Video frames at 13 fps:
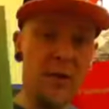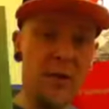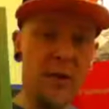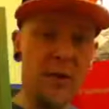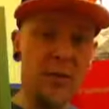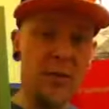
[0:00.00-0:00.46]
that I
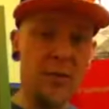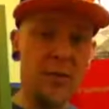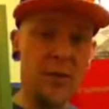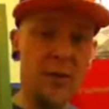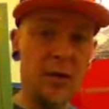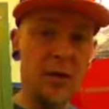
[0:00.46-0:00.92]
picked up.
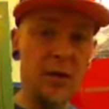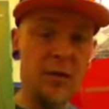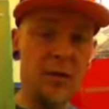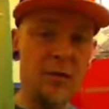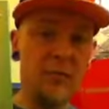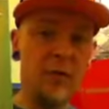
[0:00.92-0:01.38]

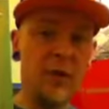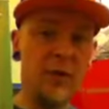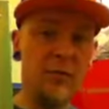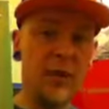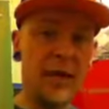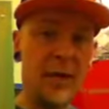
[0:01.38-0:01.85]
Really,
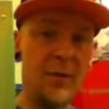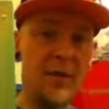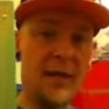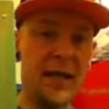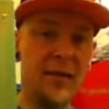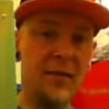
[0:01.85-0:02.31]
really happy
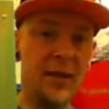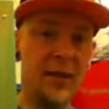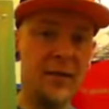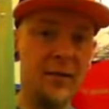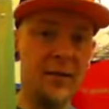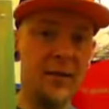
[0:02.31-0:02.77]
to have
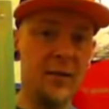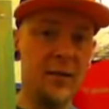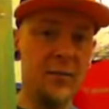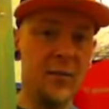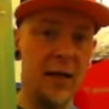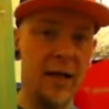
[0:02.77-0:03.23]
that,
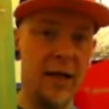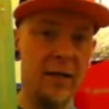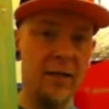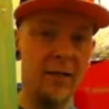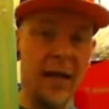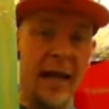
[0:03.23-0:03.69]

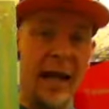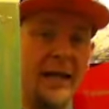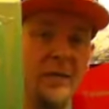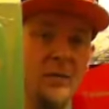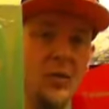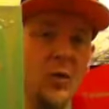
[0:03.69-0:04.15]
and
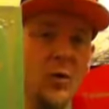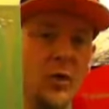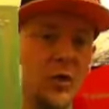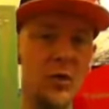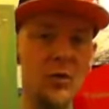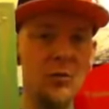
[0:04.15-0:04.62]
any more
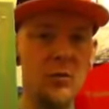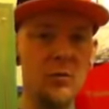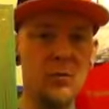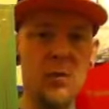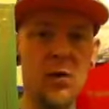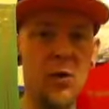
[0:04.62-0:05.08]
that
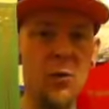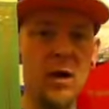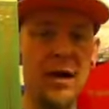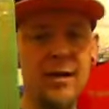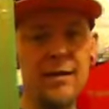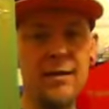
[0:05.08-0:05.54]
come my
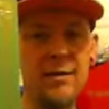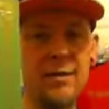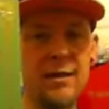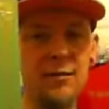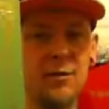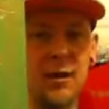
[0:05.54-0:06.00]
way in
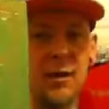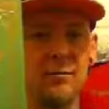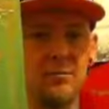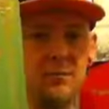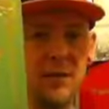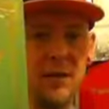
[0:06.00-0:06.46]
Zelda
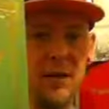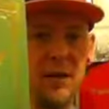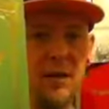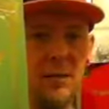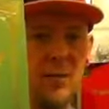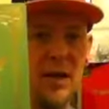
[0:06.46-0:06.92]

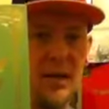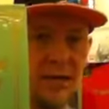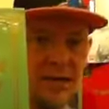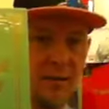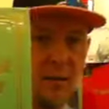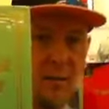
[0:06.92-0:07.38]

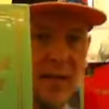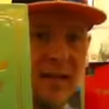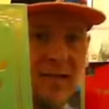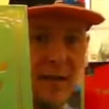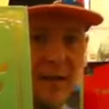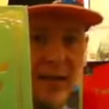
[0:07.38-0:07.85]
hardbacks I'm
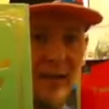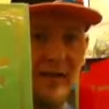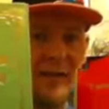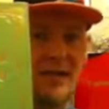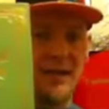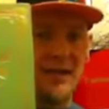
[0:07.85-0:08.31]
definitely